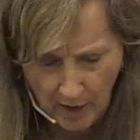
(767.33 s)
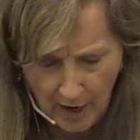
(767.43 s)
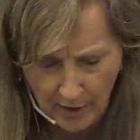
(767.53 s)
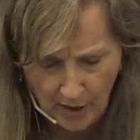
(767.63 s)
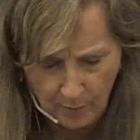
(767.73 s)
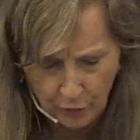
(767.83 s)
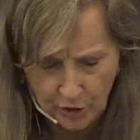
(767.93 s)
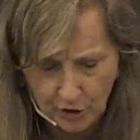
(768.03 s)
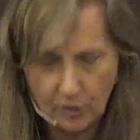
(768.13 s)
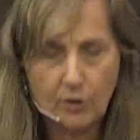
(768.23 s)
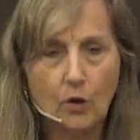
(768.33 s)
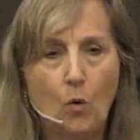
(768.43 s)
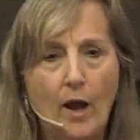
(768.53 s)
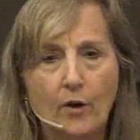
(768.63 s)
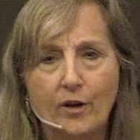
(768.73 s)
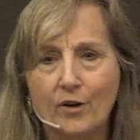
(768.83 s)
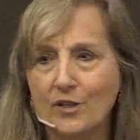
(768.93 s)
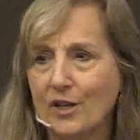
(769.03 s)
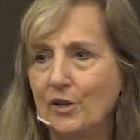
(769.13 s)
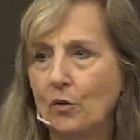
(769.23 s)
I'm preaching to the choir here
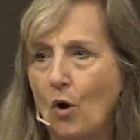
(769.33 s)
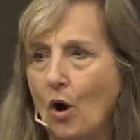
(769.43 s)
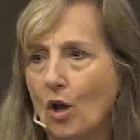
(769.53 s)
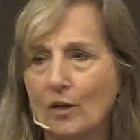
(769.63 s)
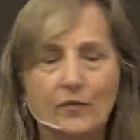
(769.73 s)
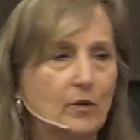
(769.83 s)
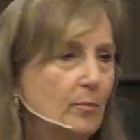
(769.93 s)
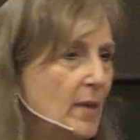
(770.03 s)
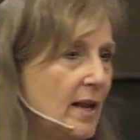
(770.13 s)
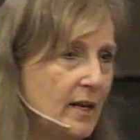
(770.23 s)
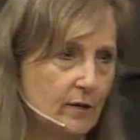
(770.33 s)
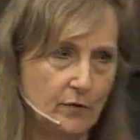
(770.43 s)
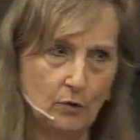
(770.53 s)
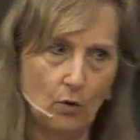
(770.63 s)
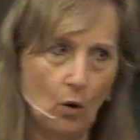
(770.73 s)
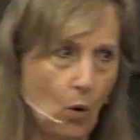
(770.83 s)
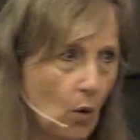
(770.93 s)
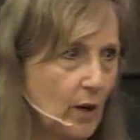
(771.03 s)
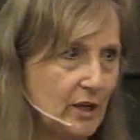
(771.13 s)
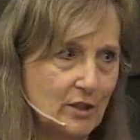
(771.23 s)
because I know all of you, many of you are
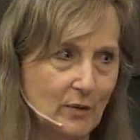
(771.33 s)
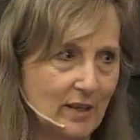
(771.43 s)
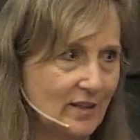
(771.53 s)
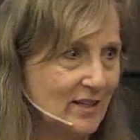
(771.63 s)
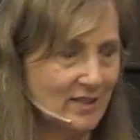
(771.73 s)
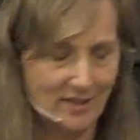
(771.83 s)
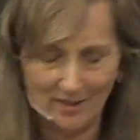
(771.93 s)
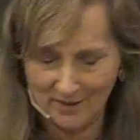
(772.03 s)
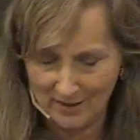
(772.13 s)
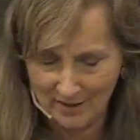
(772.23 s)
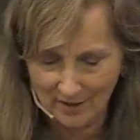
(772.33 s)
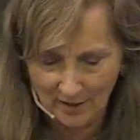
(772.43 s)
already doing these things.